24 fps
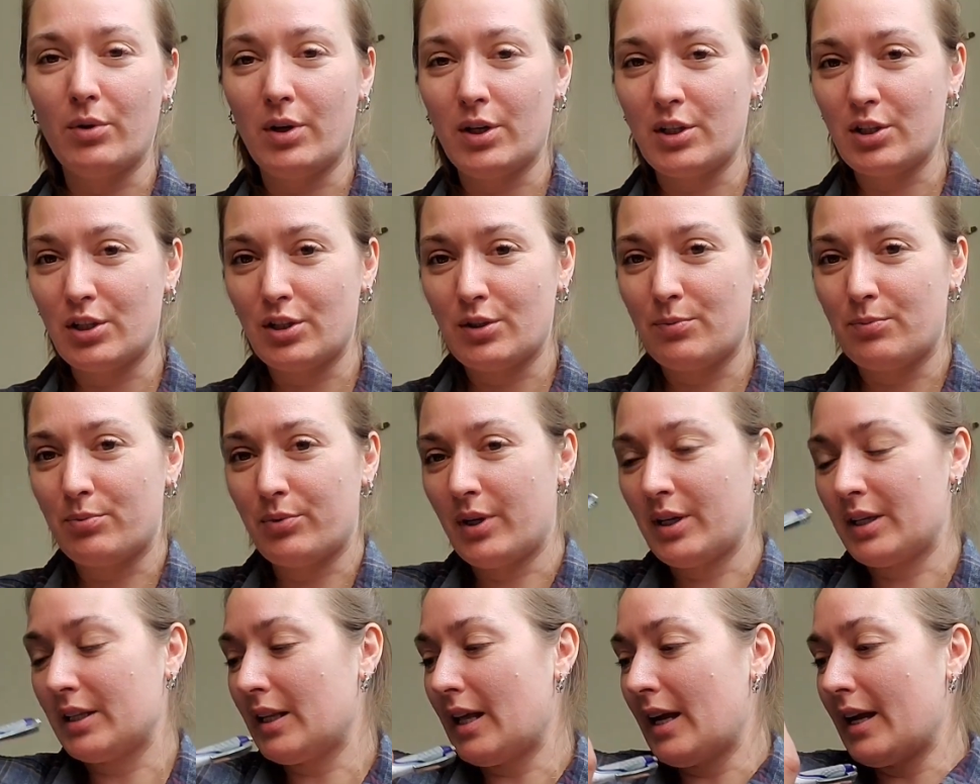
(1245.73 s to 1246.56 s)
I just
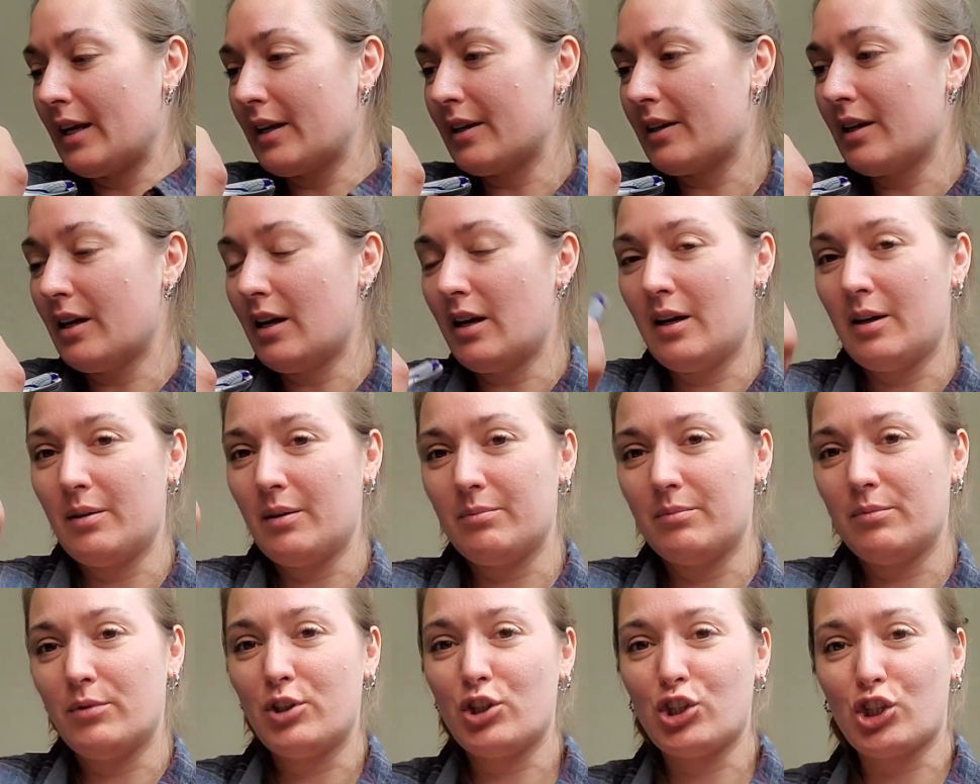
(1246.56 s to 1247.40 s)
bring like
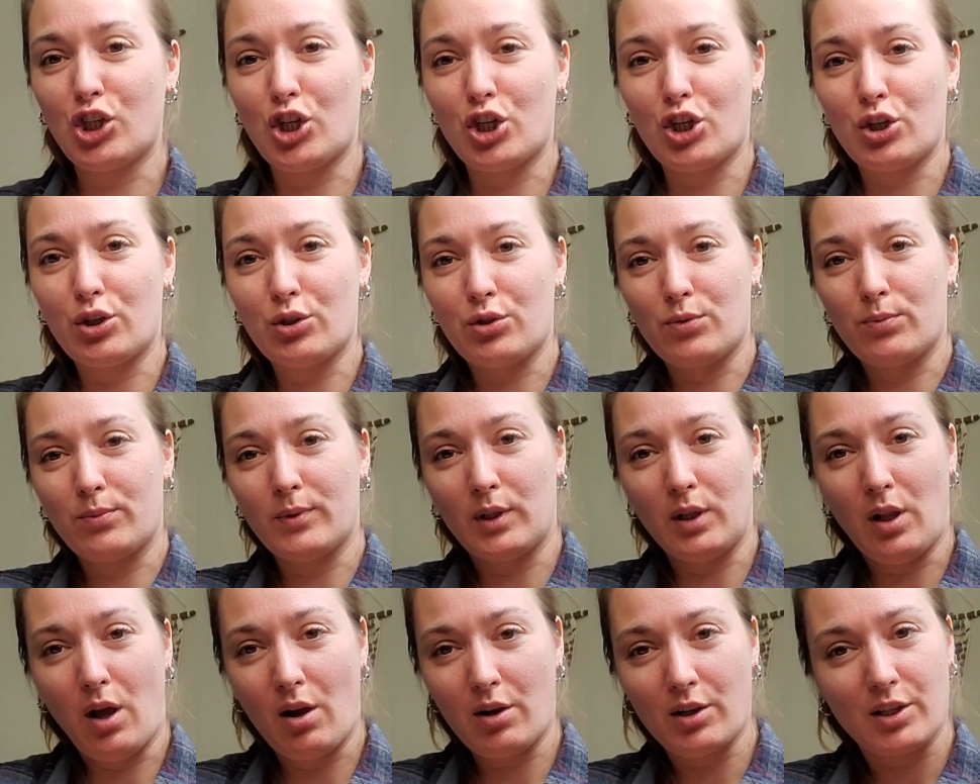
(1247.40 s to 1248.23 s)
shirts with
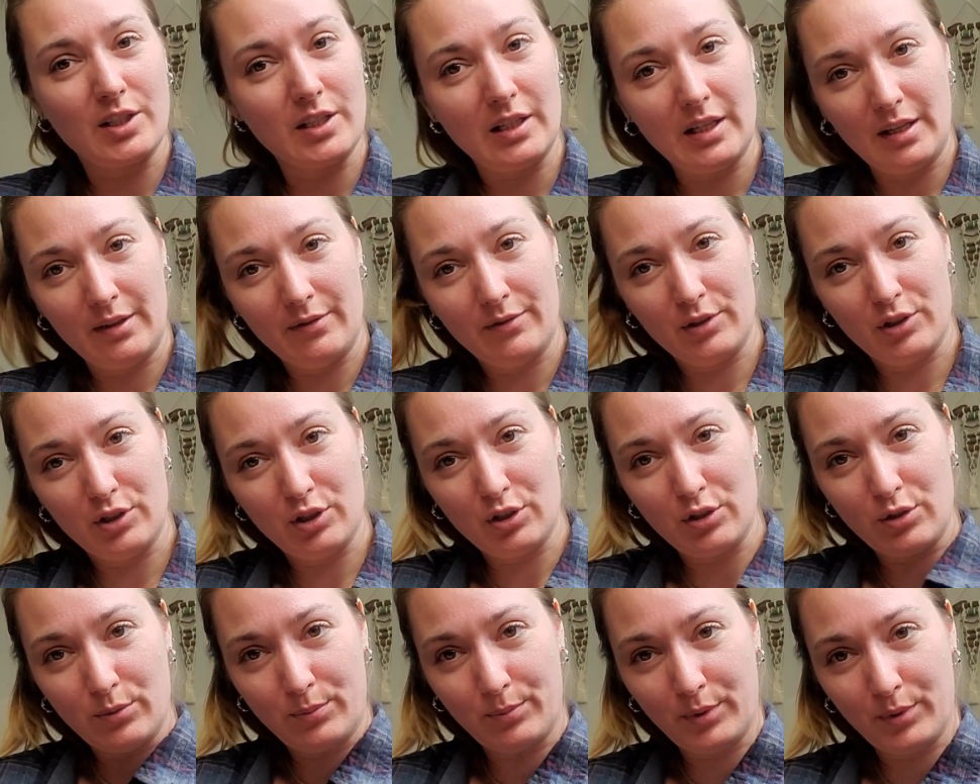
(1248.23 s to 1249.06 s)
long sleeves
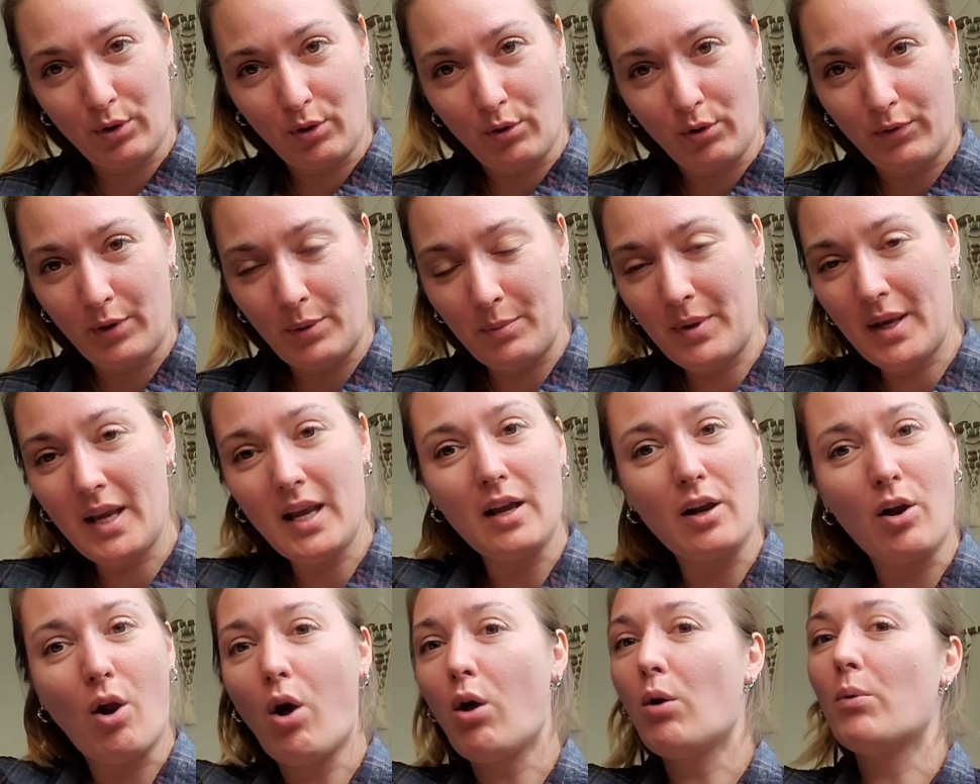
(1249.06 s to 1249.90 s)
just to put over me,
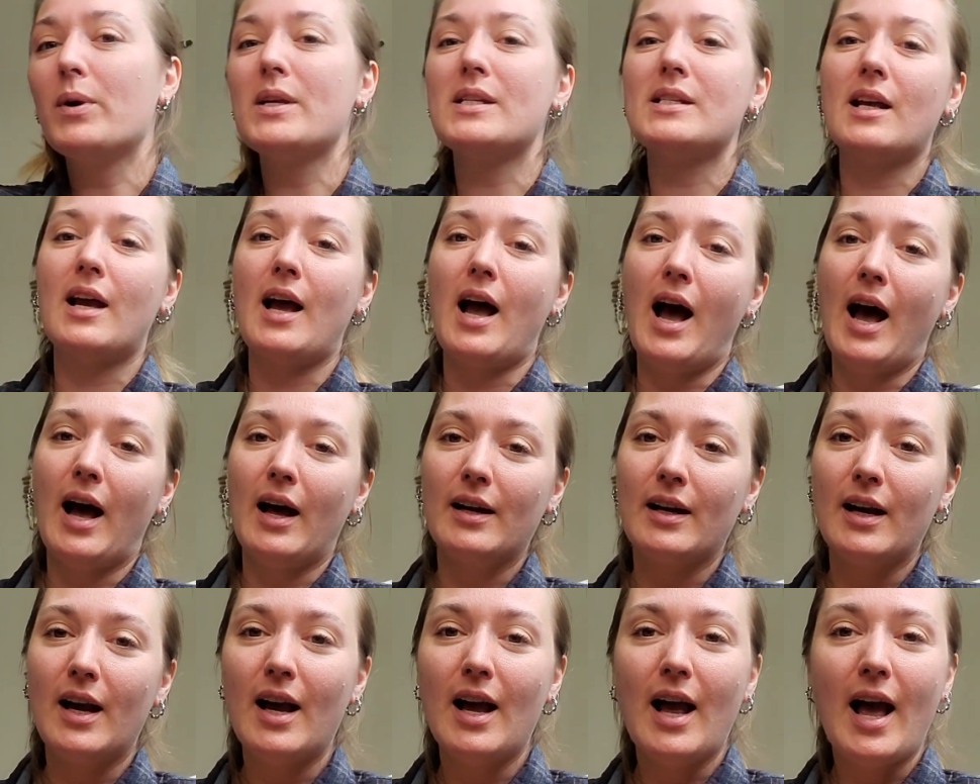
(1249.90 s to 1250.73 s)
and always a hat.